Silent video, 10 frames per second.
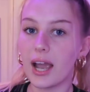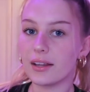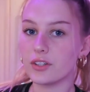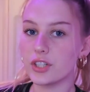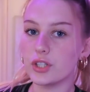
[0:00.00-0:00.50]
I
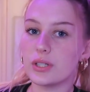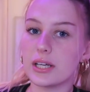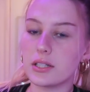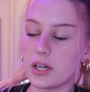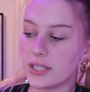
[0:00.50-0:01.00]
learned a new
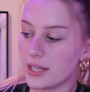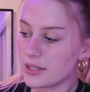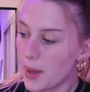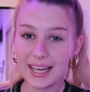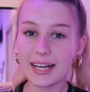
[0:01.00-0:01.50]
TikTok dance
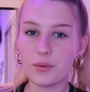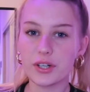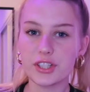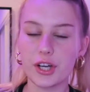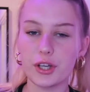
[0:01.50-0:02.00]
and I want to
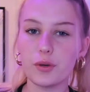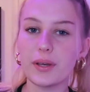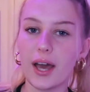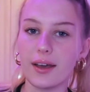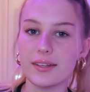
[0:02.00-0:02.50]
show you
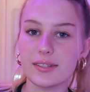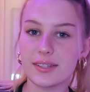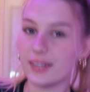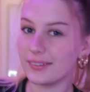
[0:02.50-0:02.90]
because